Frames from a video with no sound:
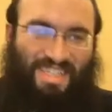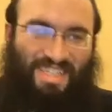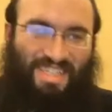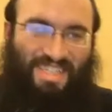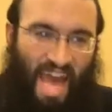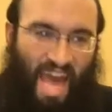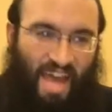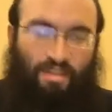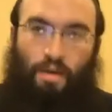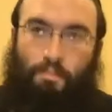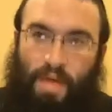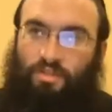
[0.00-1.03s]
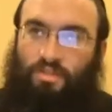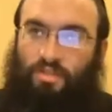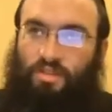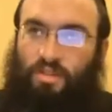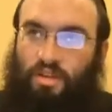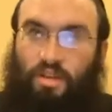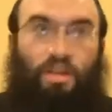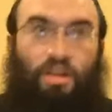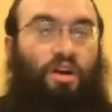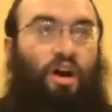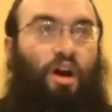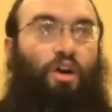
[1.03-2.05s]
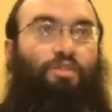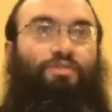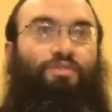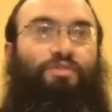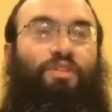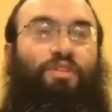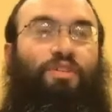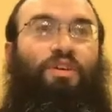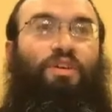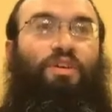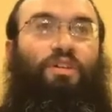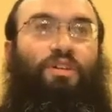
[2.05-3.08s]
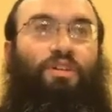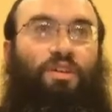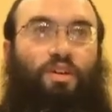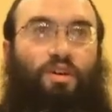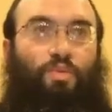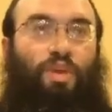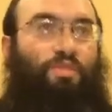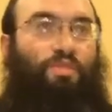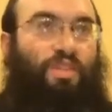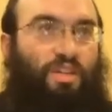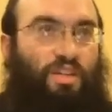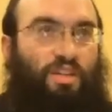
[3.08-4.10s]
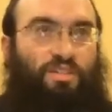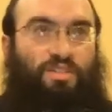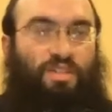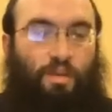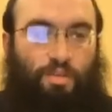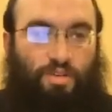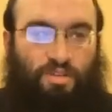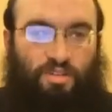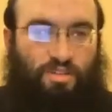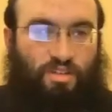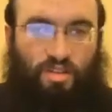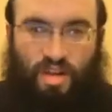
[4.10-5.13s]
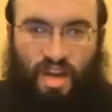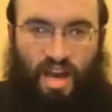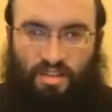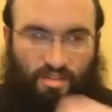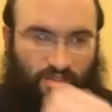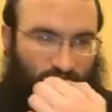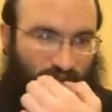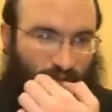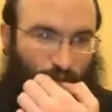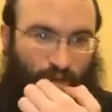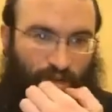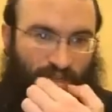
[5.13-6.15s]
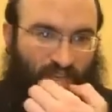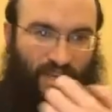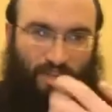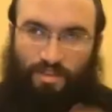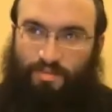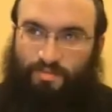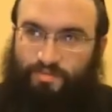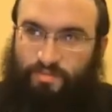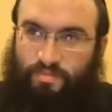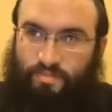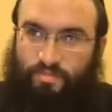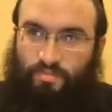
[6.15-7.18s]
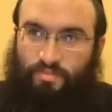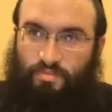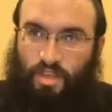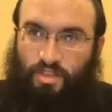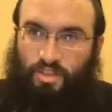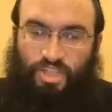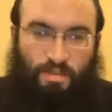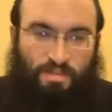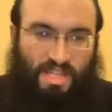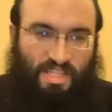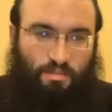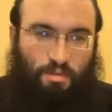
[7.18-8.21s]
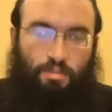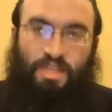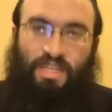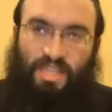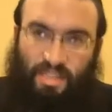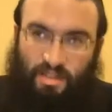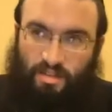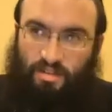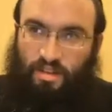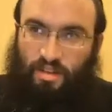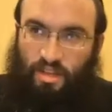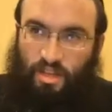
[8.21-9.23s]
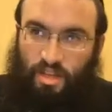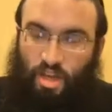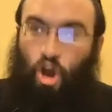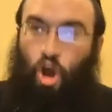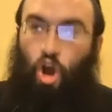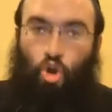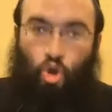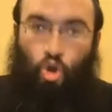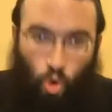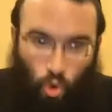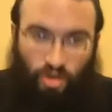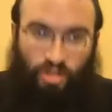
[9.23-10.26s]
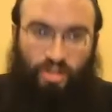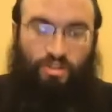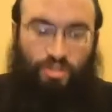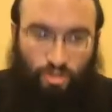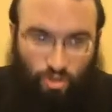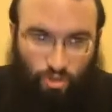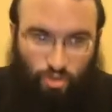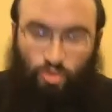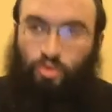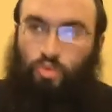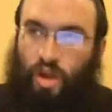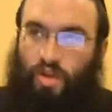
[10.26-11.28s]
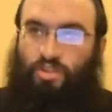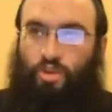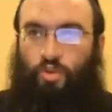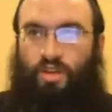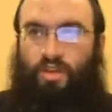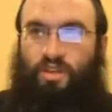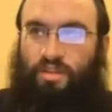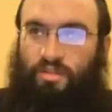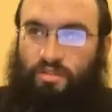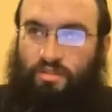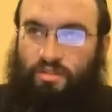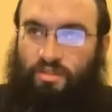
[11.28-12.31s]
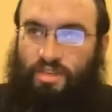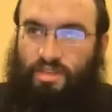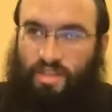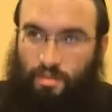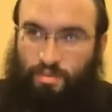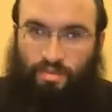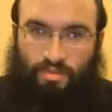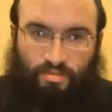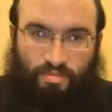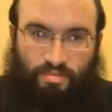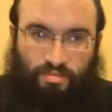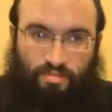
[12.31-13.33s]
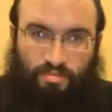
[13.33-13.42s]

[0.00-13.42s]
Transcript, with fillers: The exact amount of whatever the inyan is, let's say a person's a uh, kas, he's working on his anger. So Hashem sends him a mania according to where he's holding him in his temper.